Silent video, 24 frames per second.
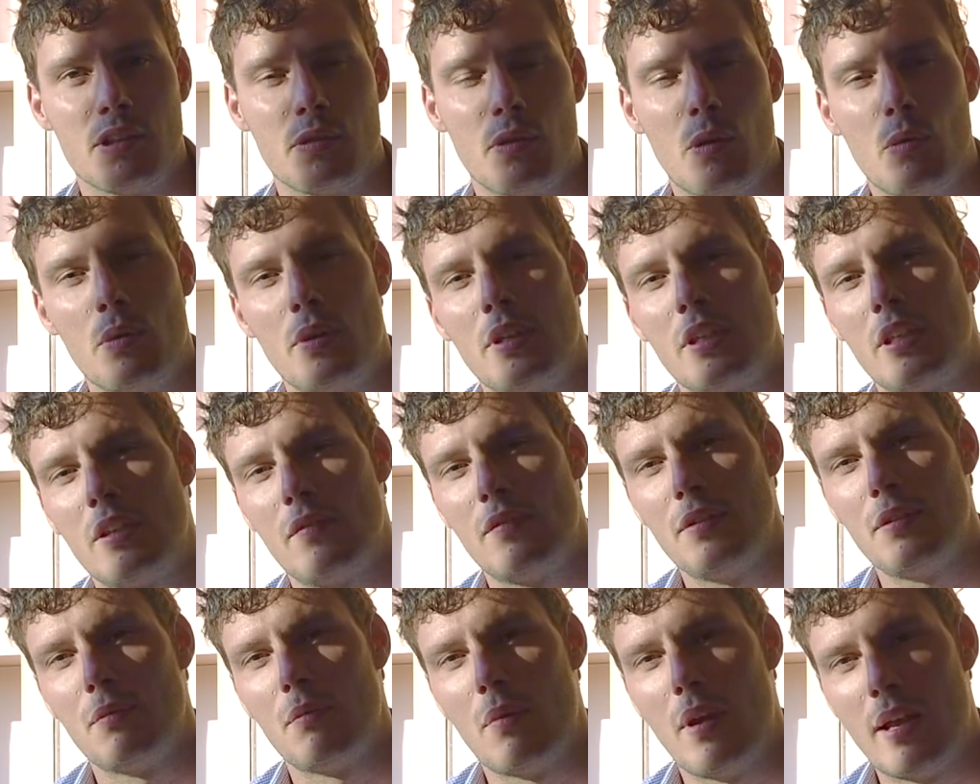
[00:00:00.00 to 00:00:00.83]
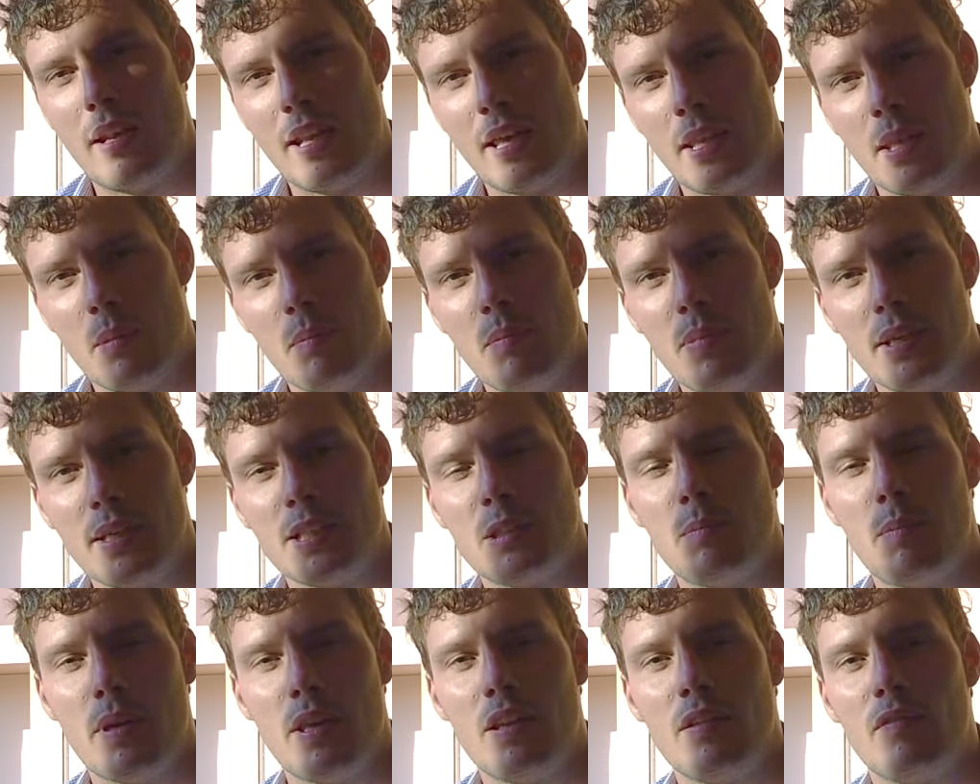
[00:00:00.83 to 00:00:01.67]
So I want to give you right now the
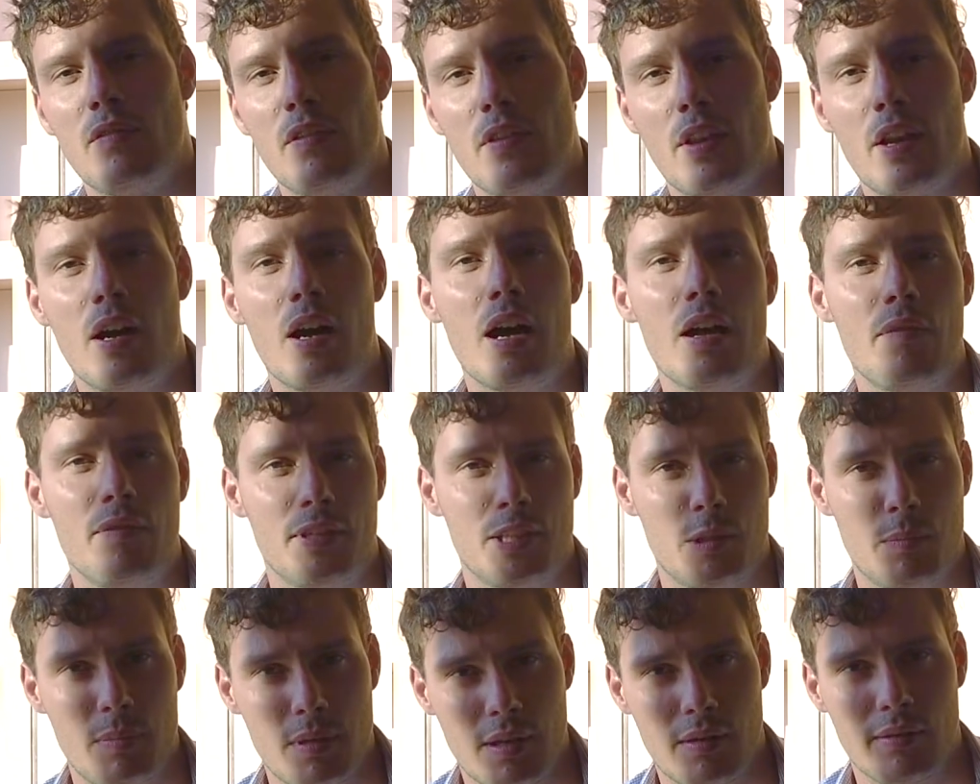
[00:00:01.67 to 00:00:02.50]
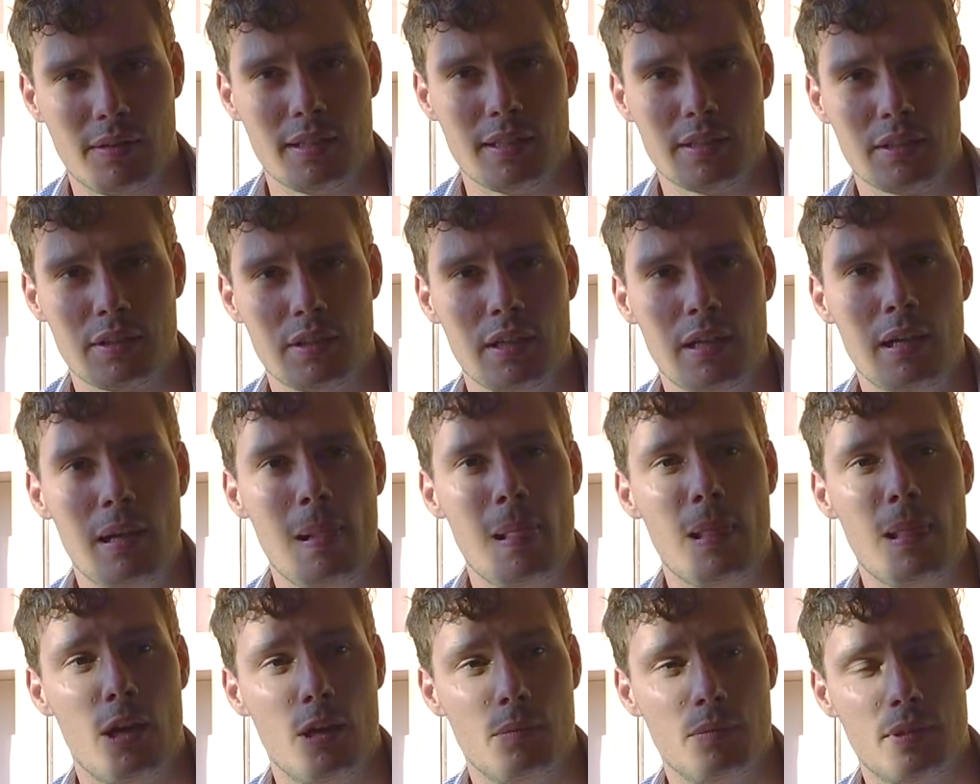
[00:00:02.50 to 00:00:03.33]
biggest benefit that I've experienced
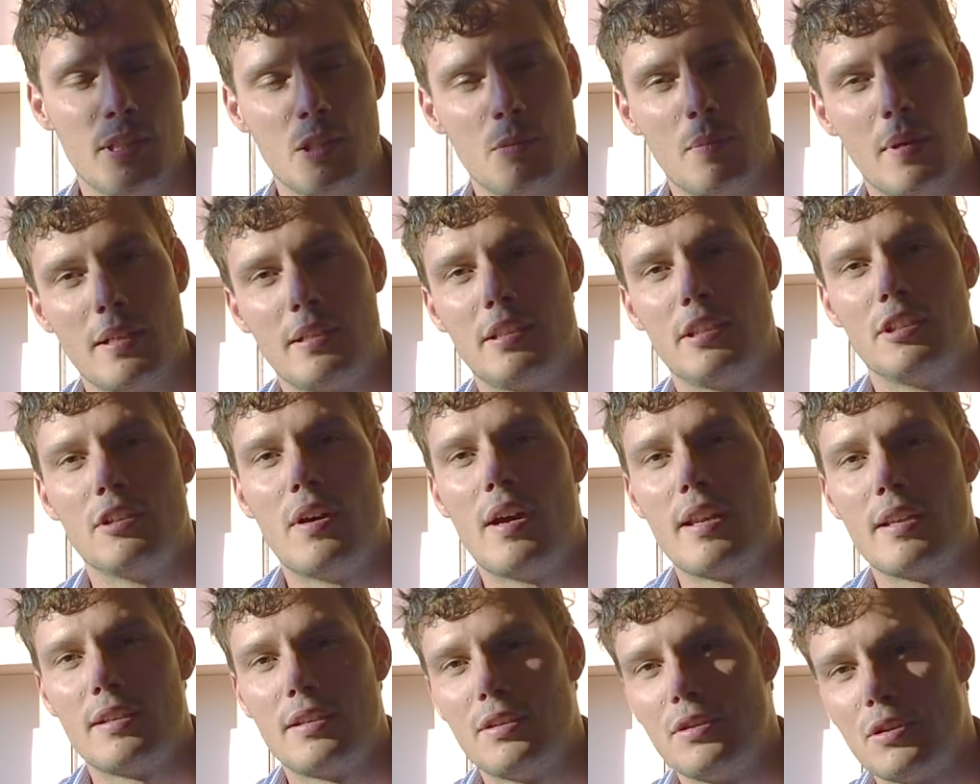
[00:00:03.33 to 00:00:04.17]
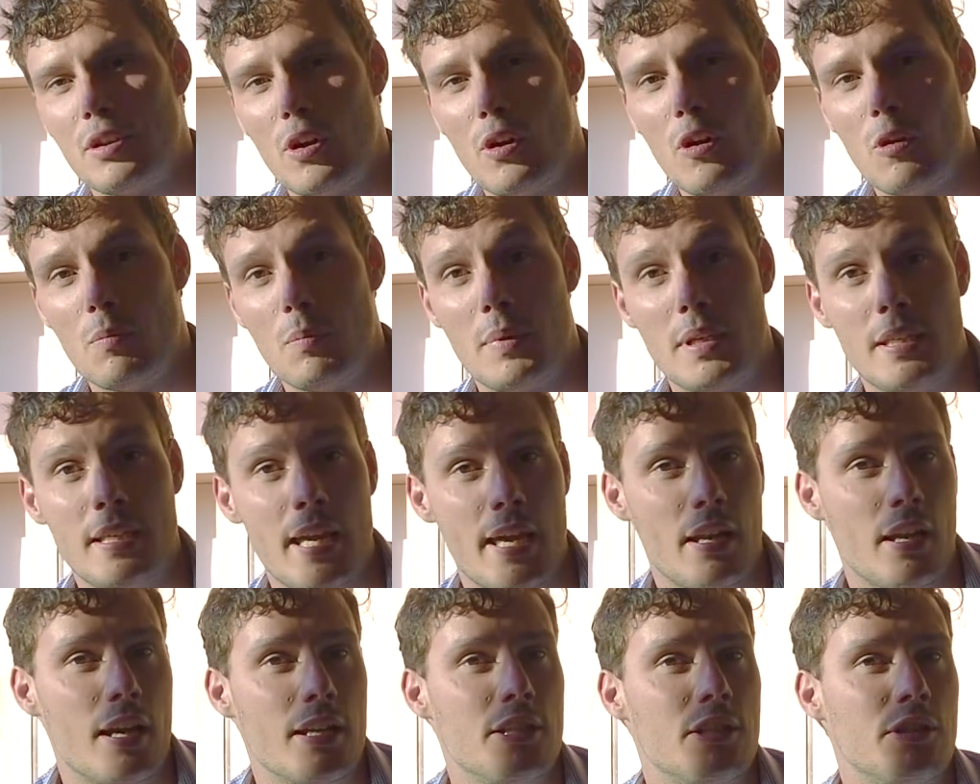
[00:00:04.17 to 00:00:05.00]
since my tinnitus is gone, but
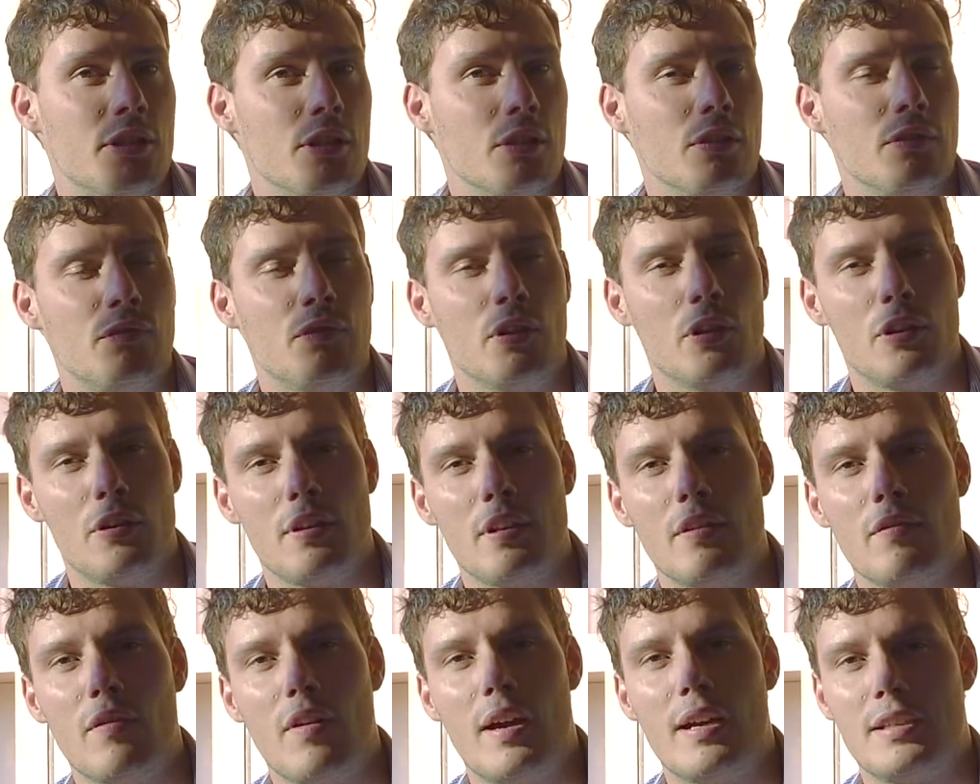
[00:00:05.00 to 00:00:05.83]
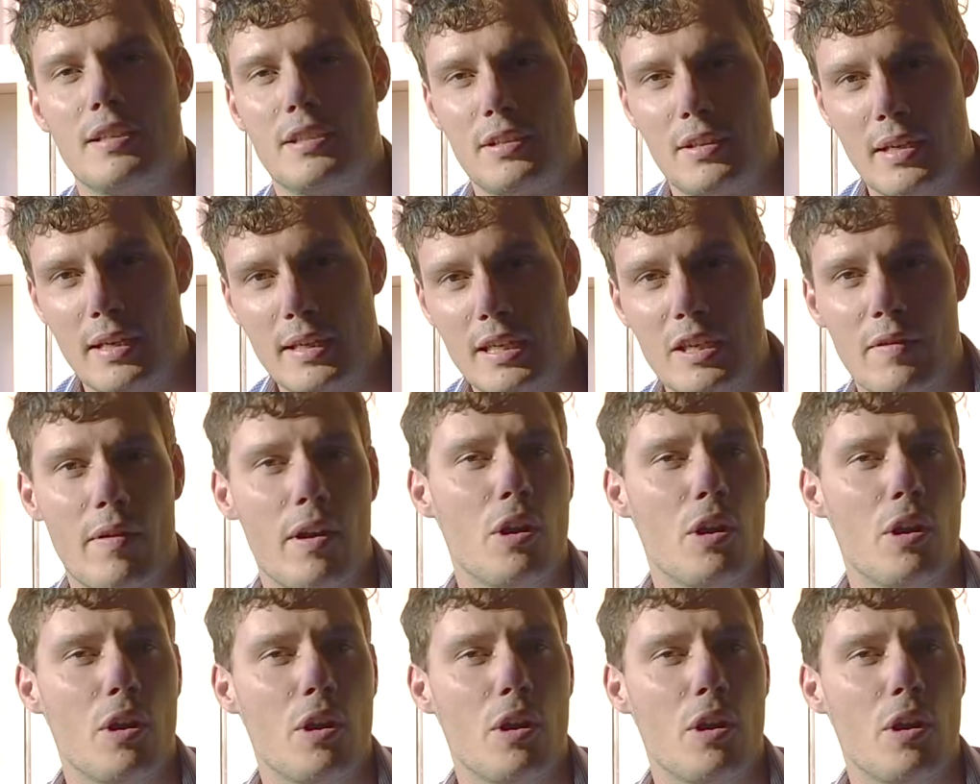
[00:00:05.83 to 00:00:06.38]
yet I still follow the advice that I give.